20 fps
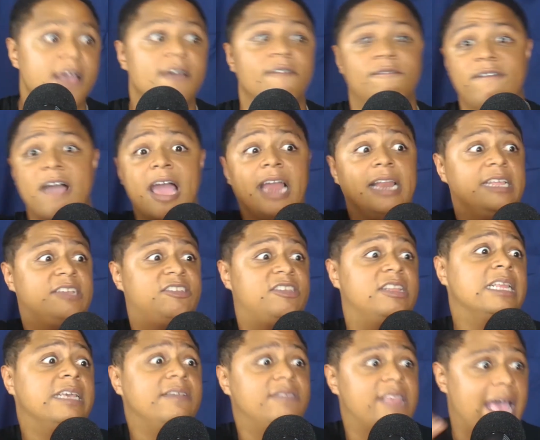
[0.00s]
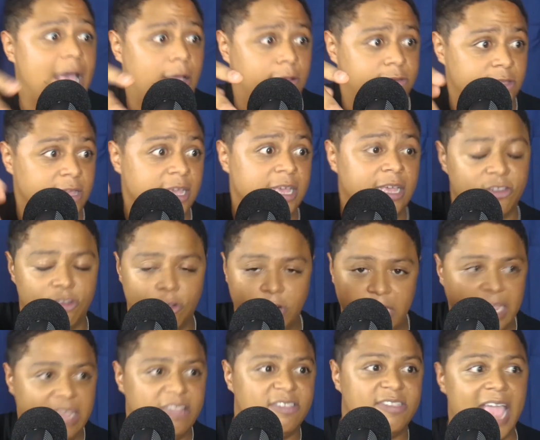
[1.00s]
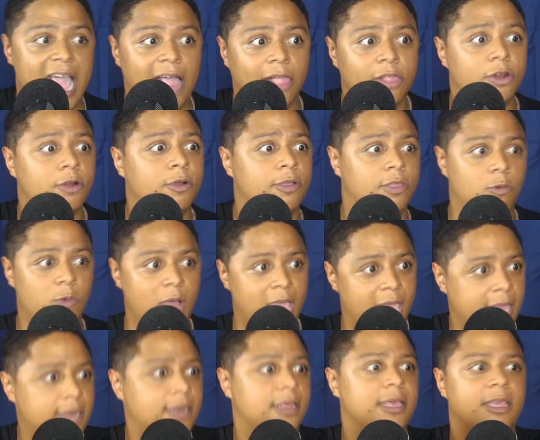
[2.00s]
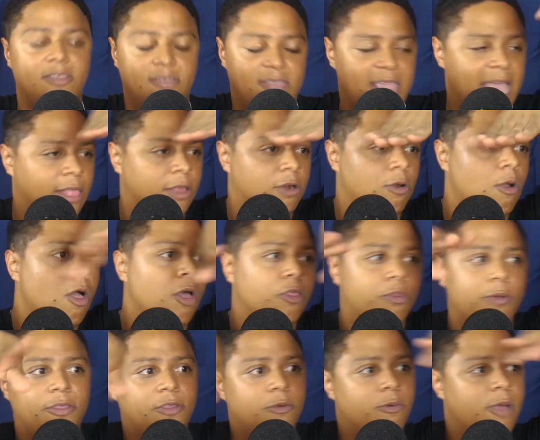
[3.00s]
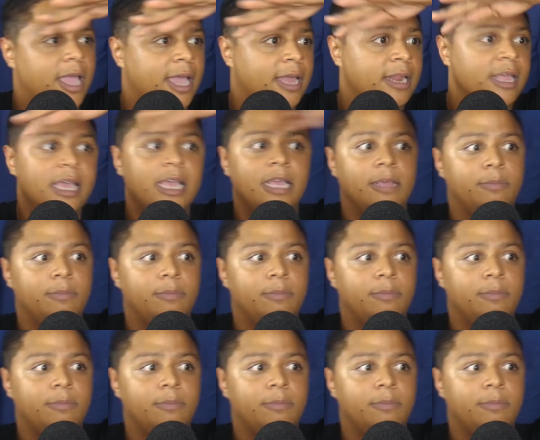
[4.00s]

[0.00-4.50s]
Finally, she leaves the house. So then he's tailing her in the rain. He's tailing her all throughout the rain.